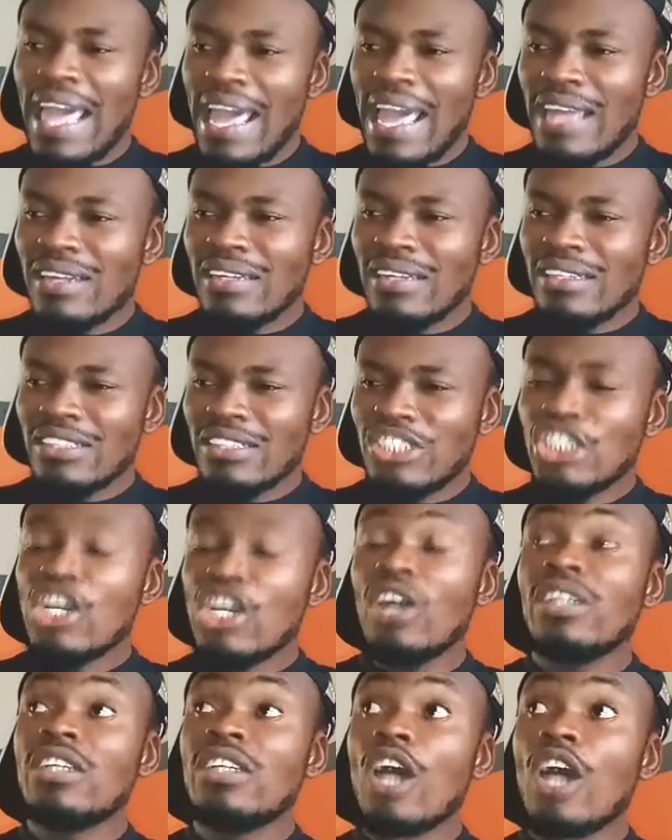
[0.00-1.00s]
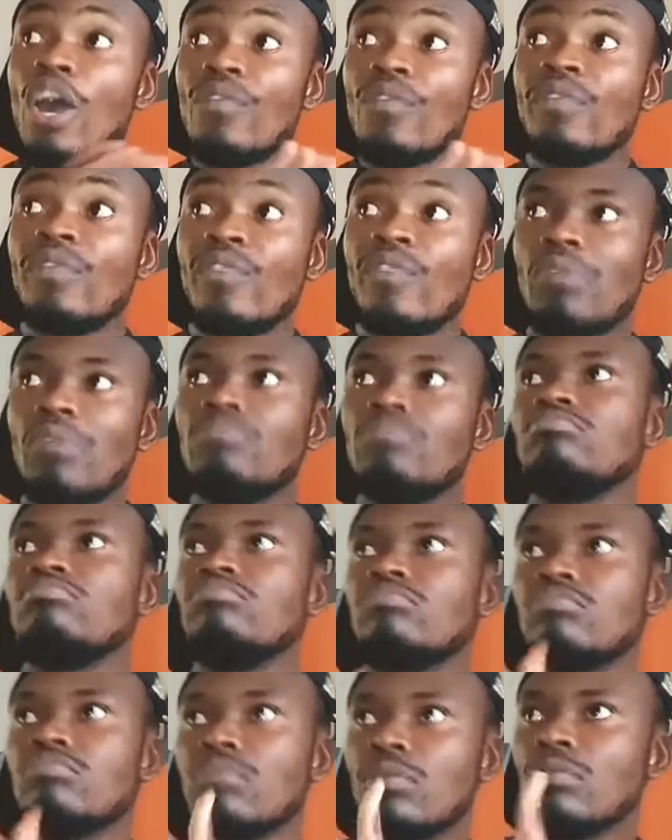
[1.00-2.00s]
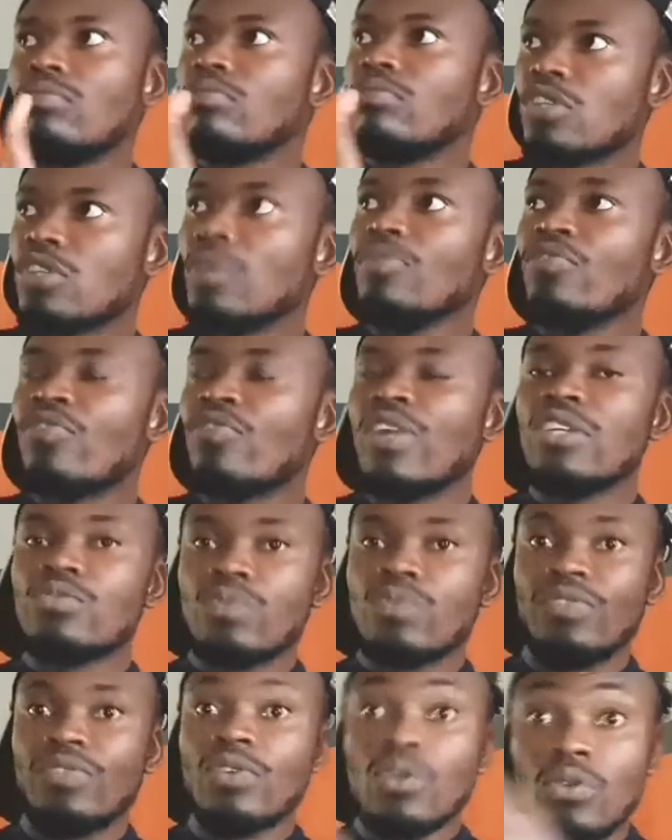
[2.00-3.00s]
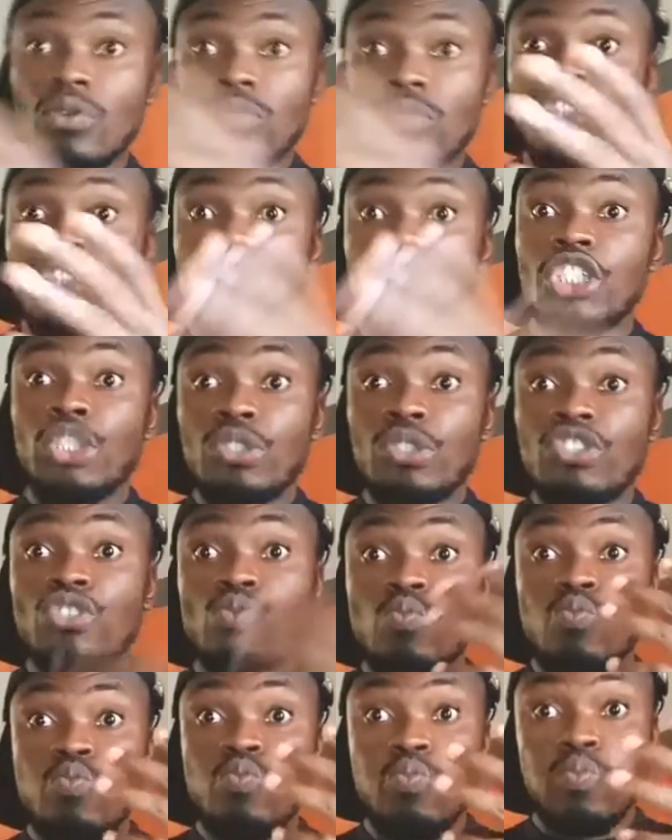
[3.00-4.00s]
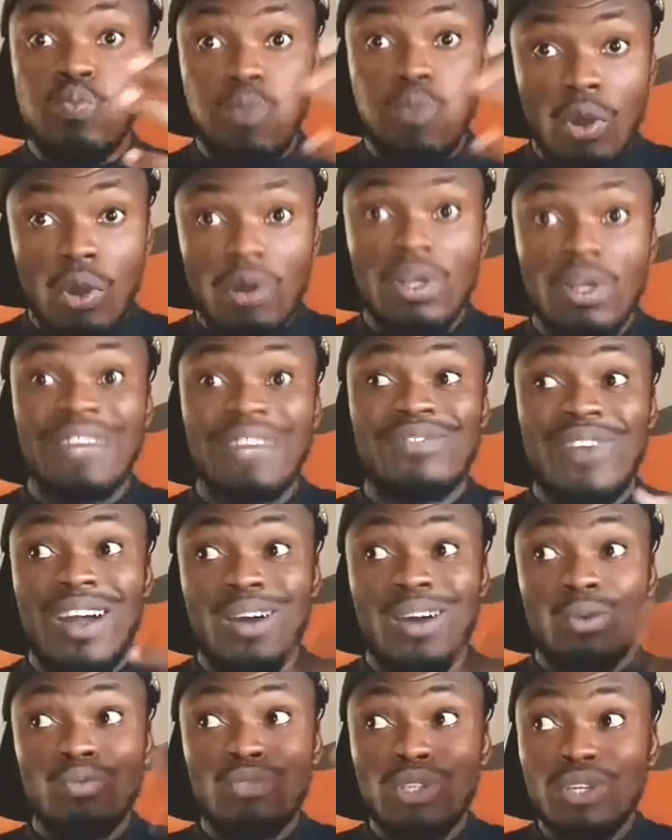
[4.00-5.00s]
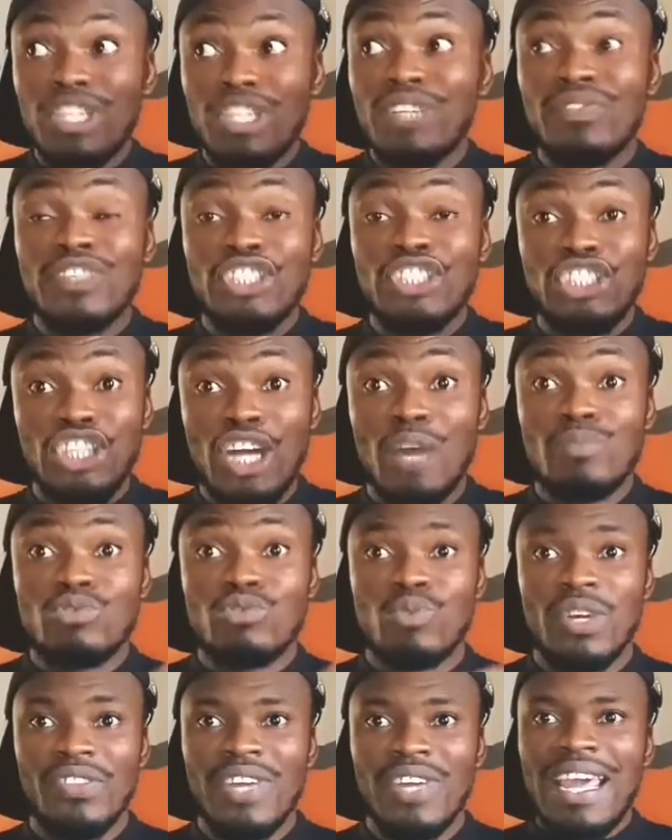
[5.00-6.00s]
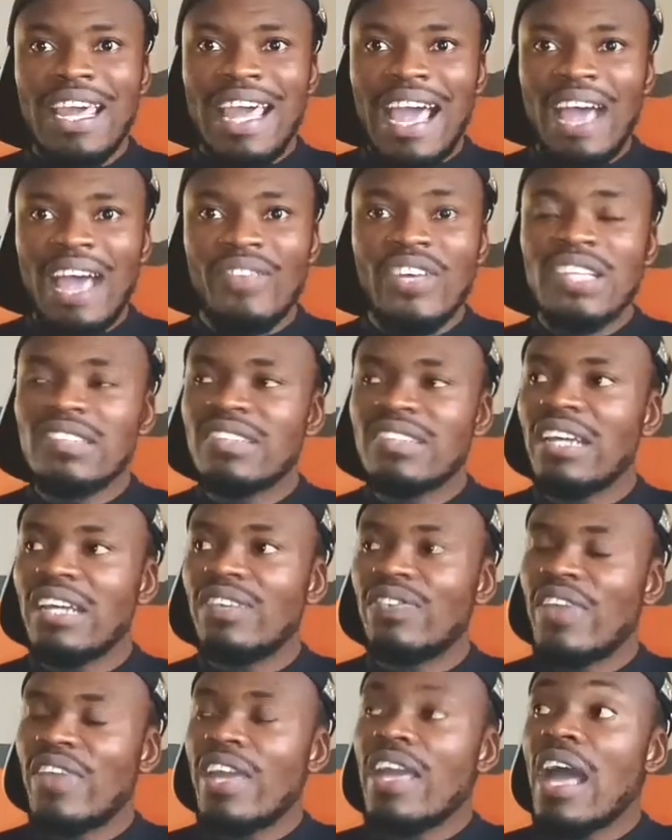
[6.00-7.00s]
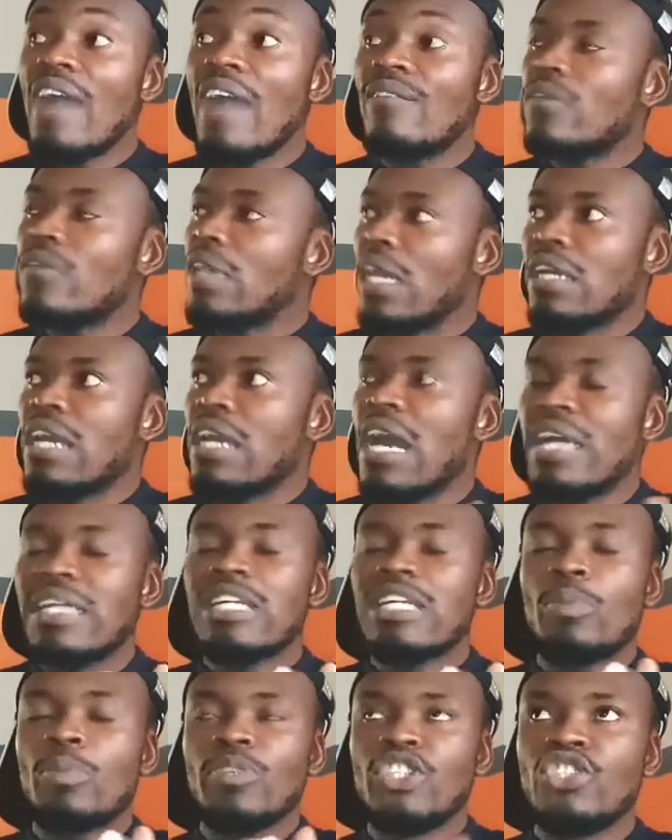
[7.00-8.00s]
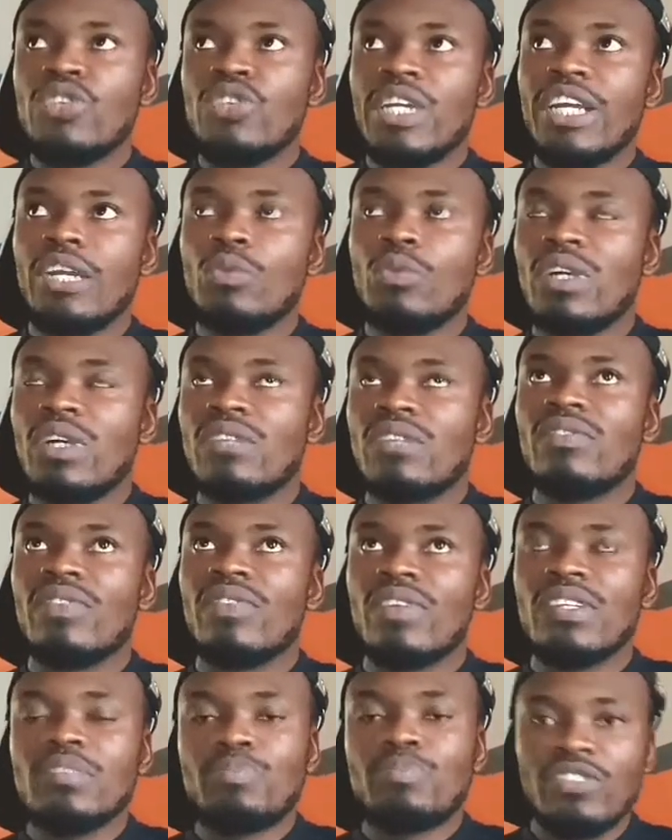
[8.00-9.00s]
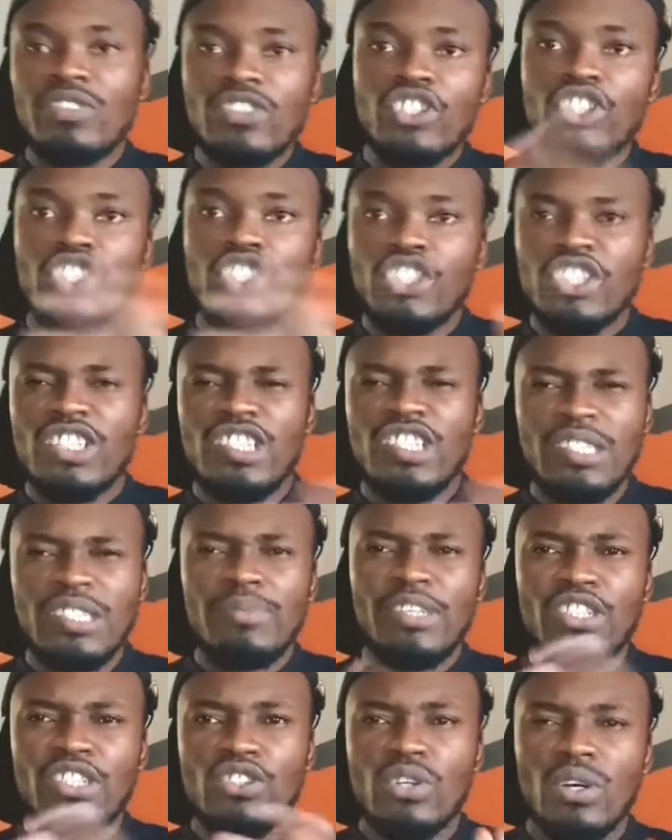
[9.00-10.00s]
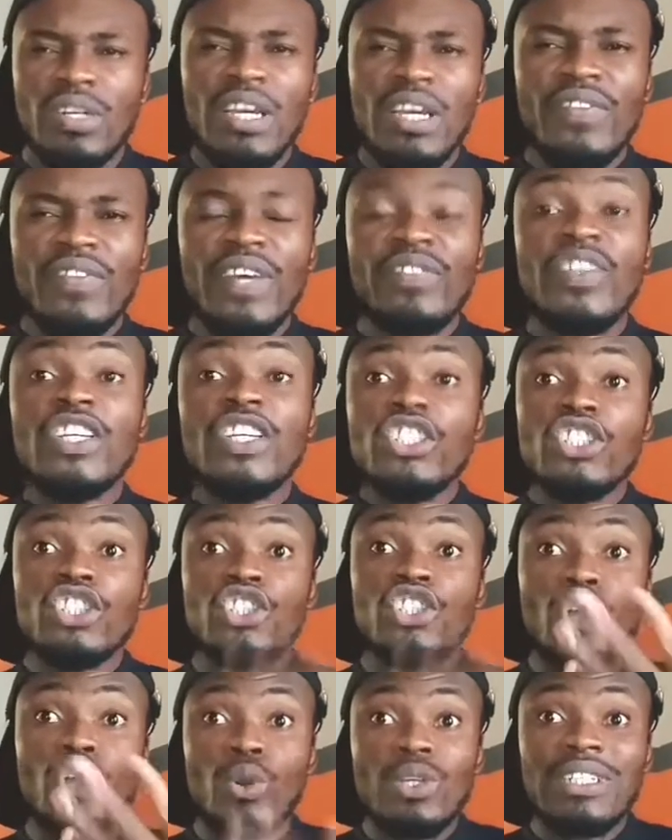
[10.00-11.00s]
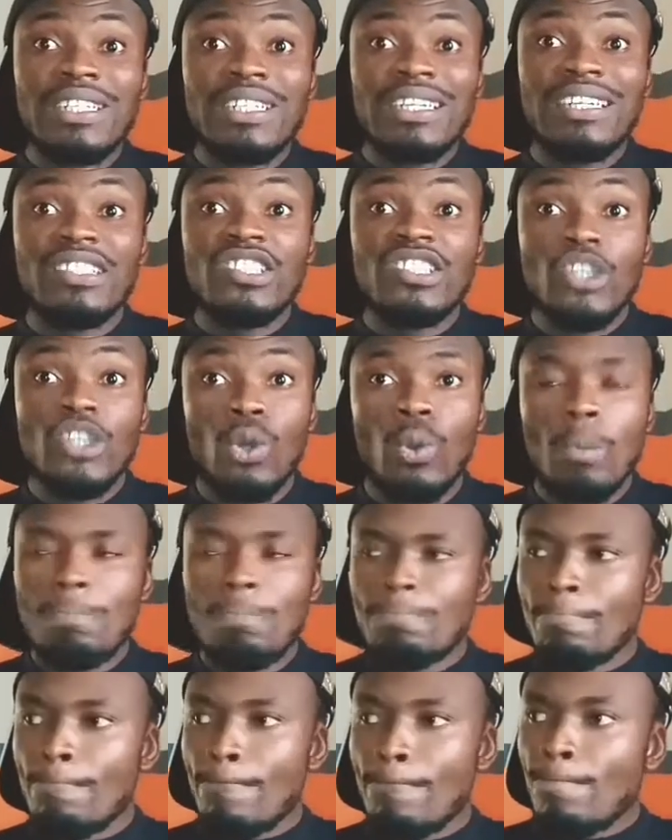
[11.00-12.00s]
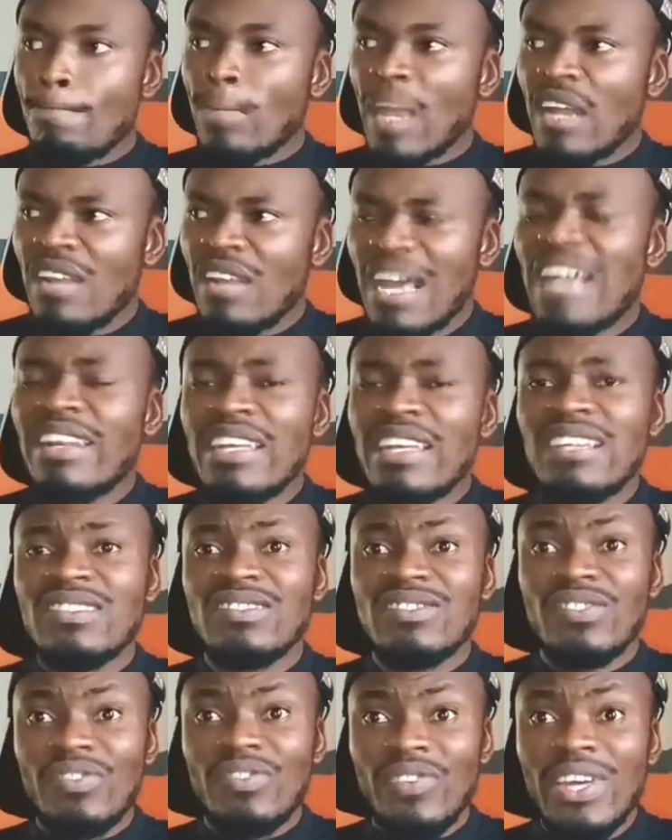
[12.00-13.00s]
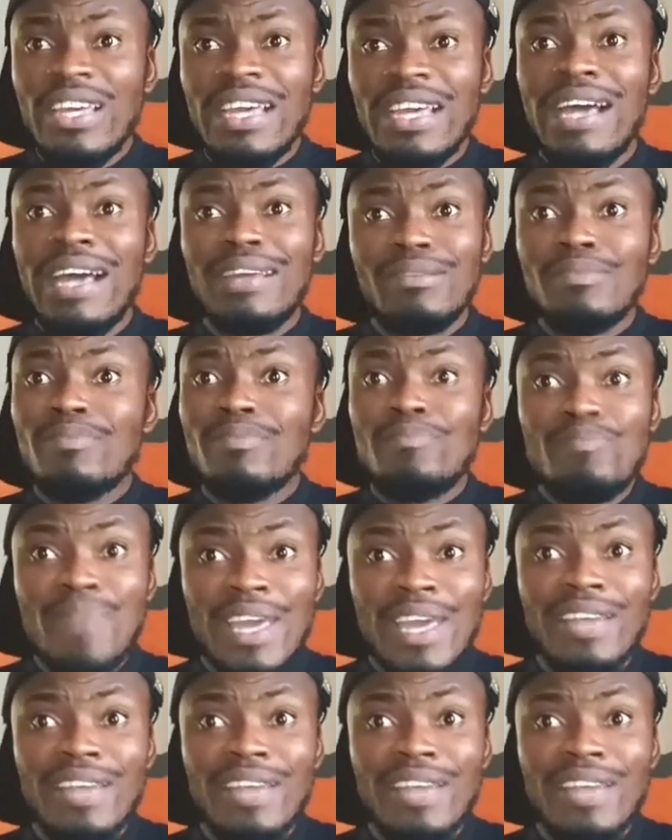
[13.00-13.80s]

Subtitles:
And she got an offer from some friends with whom she used to walk around looking for jobs with, and they said they had like had an opportunity with this prostitution team and so on, that they should join it, so at least they can